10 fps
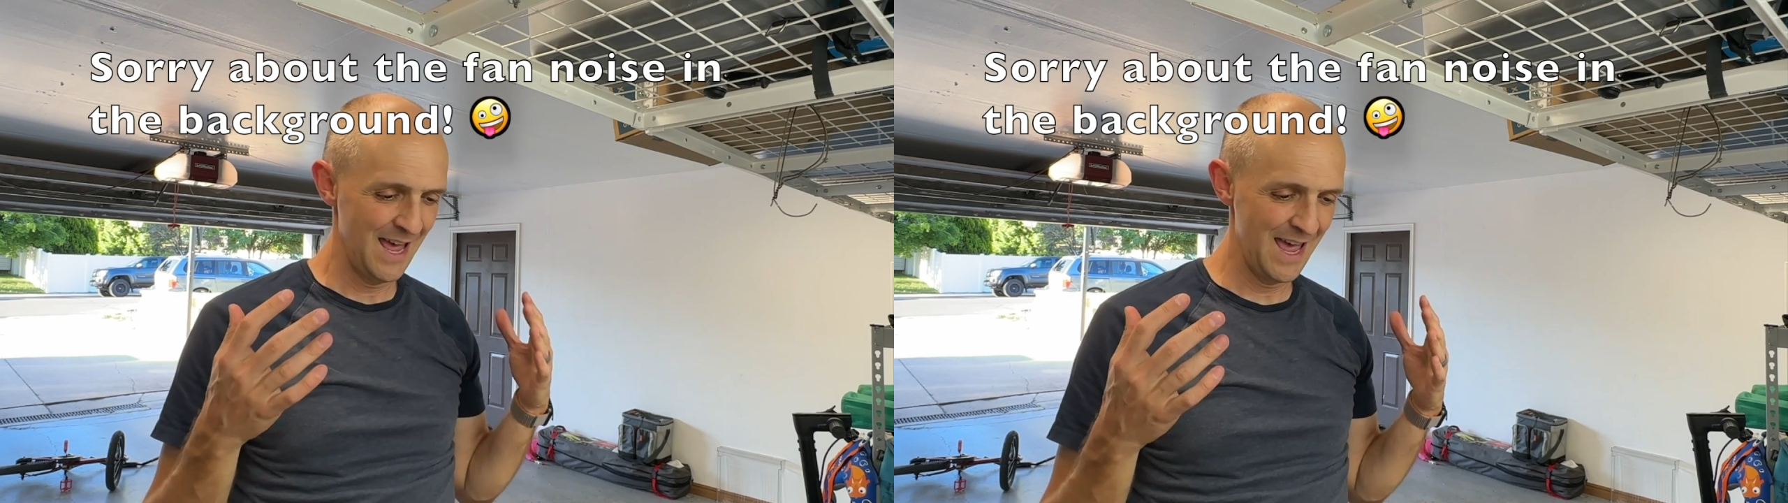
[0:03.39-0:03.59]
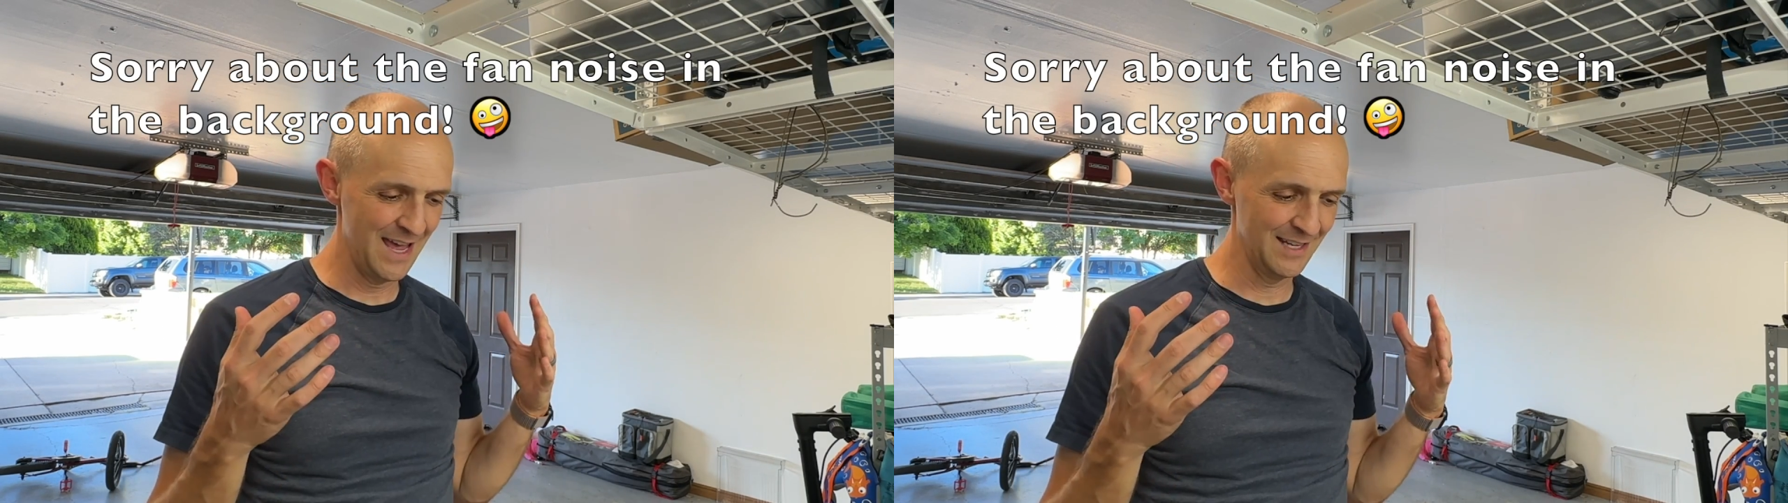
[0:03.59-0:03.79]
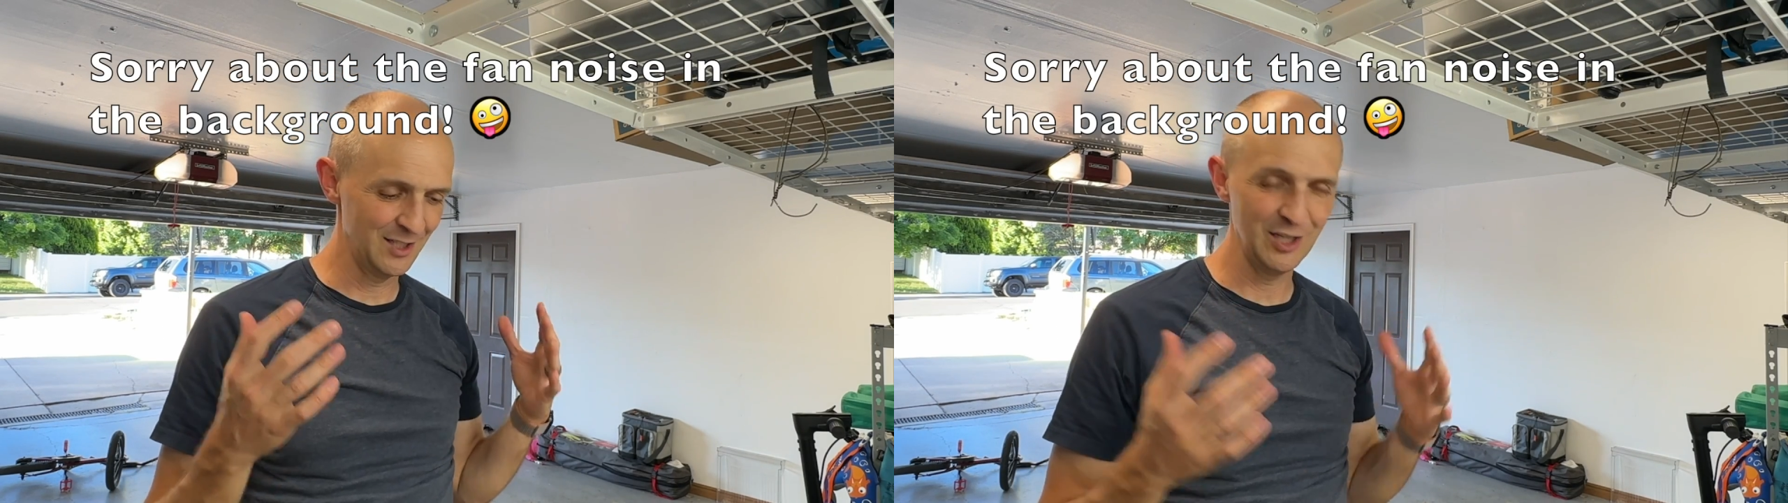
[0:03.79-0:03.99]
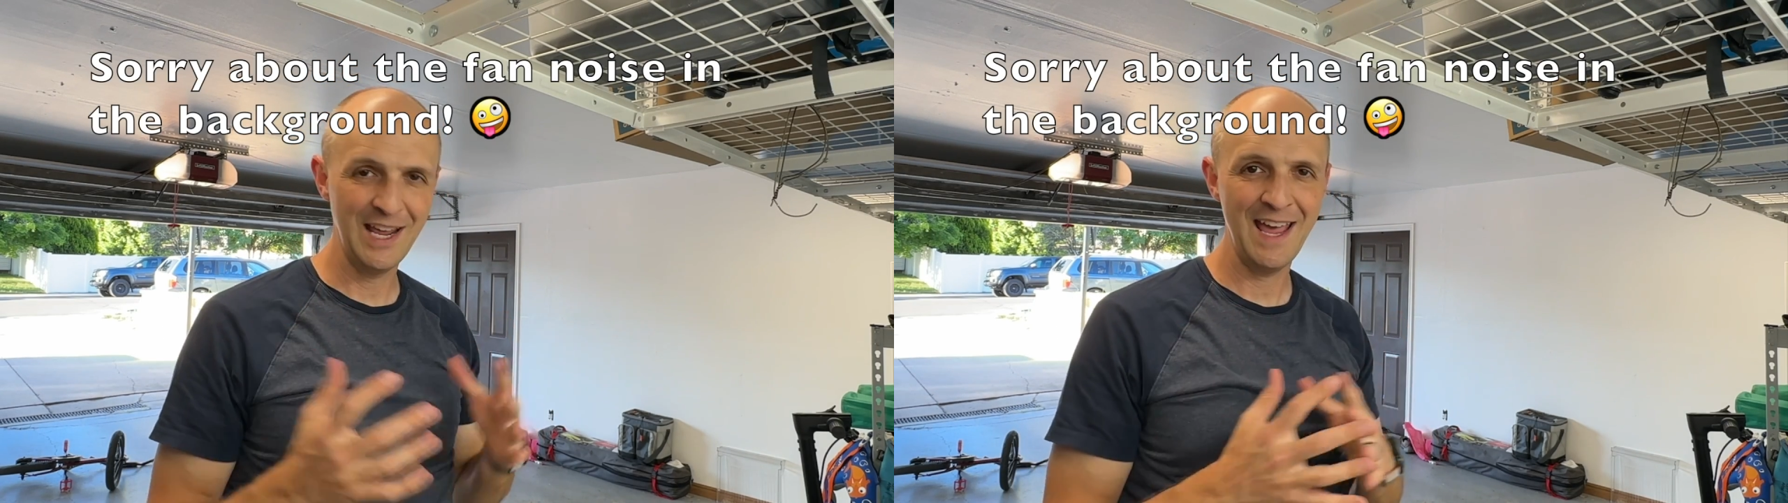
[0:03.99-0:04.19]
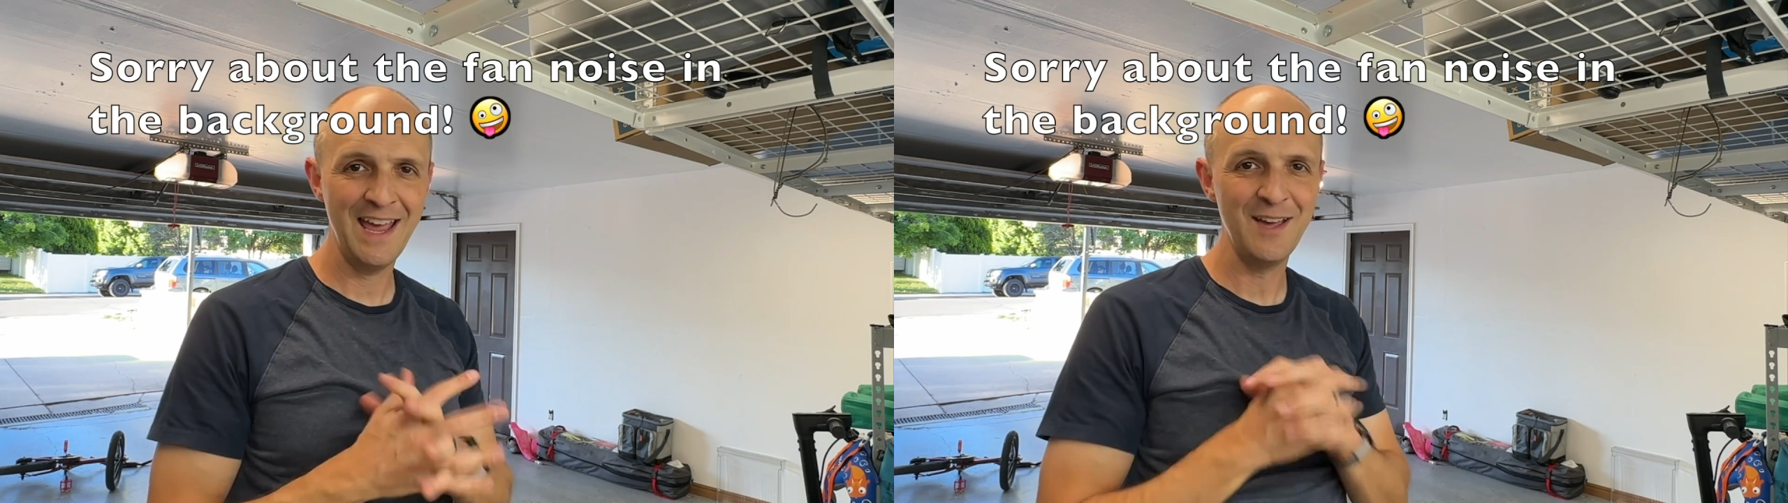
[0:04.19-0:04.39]
and
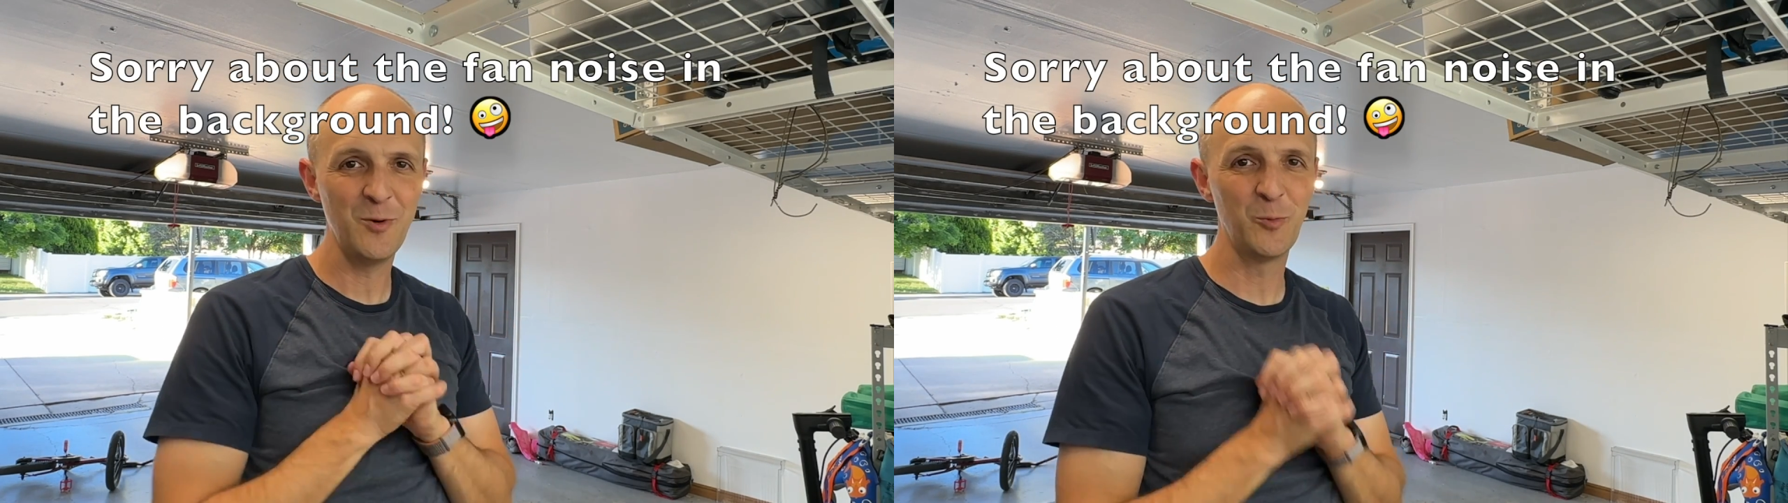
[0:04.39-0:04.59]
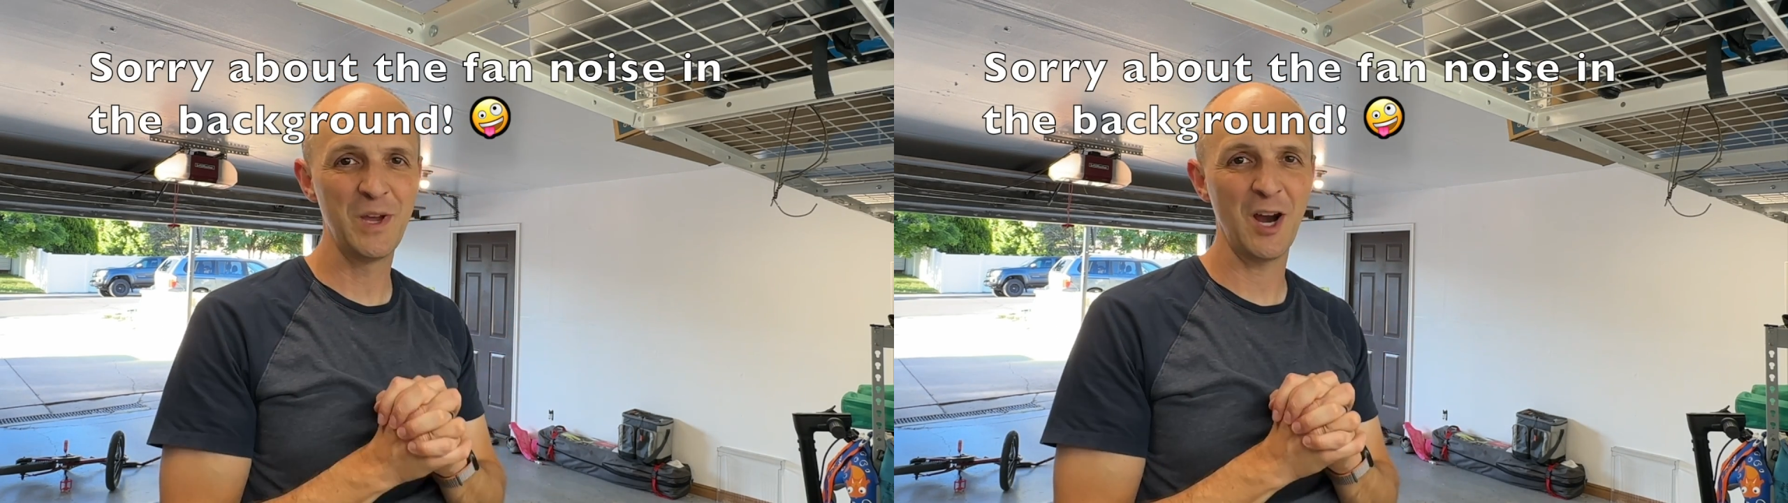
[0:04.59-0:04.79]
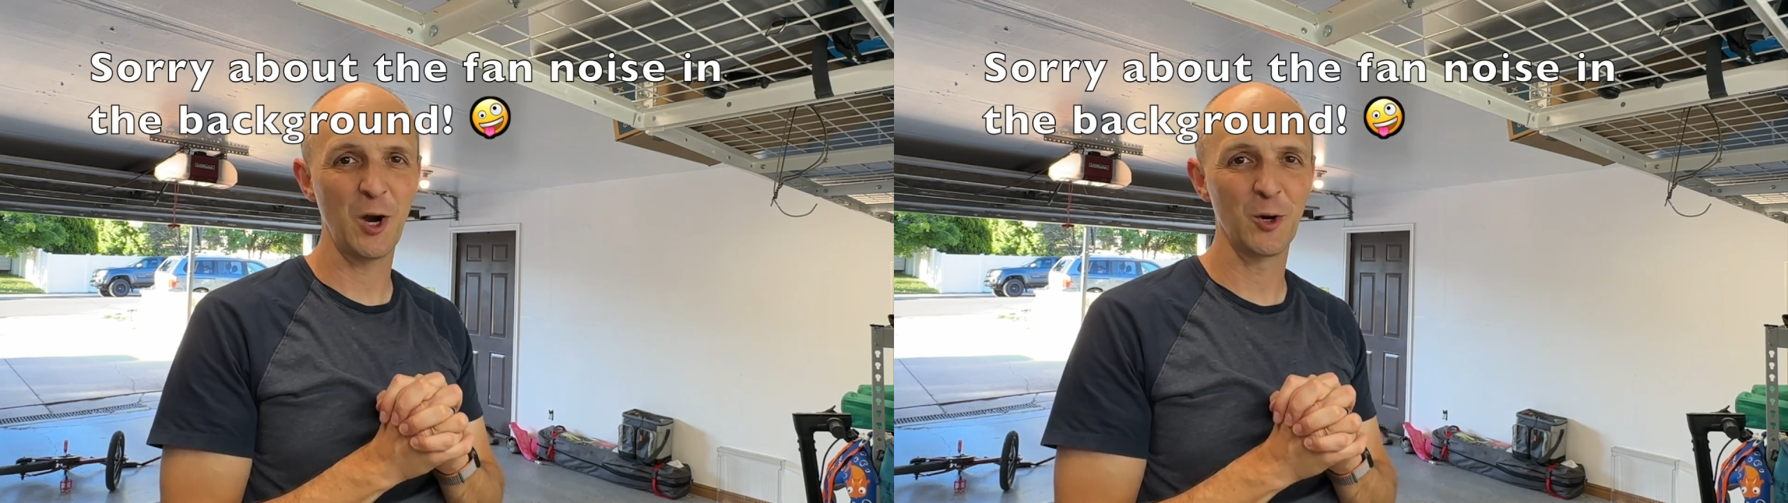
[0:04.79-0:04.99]
today we are